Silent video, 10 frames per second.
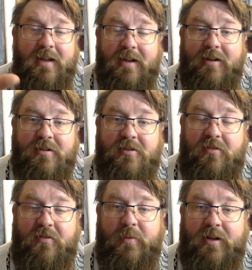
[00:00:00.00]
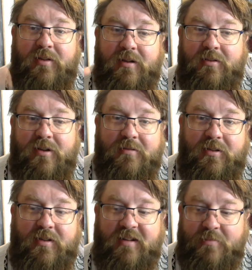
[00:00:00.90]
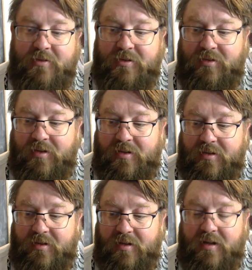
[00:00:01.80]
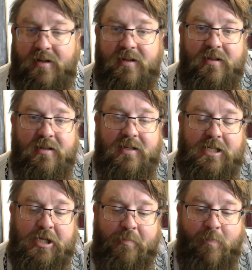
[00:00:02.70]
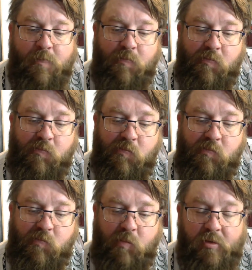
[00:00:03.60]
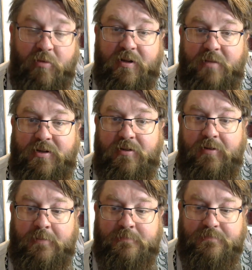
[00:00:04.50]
Here in just a few minutes, I'm going to start with sophomores on what we're going to be doing.